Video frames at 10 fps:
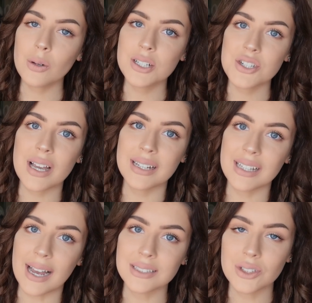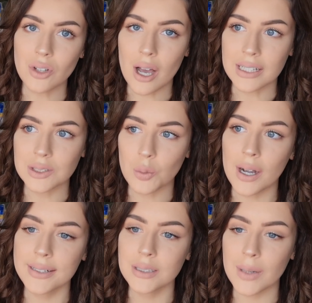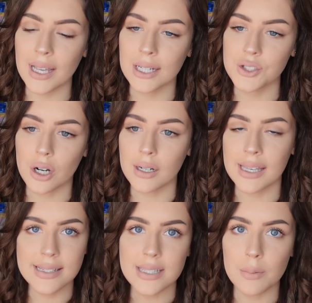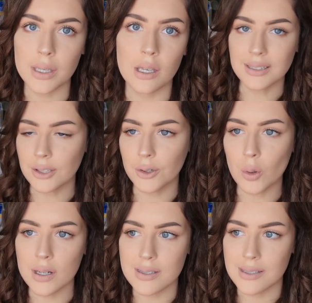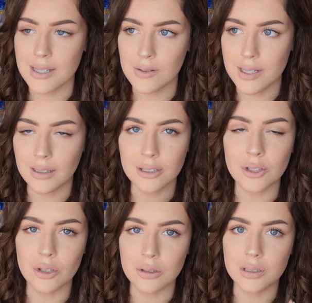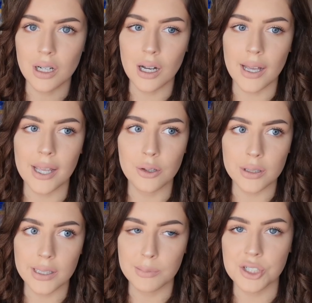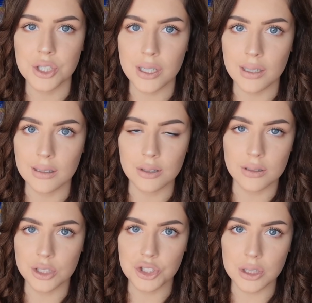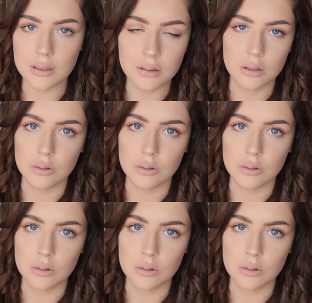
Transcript: question I get asked a lot is, why does my hedgehog hiss at me? The little noise that sounds like a little angry machine, little engine.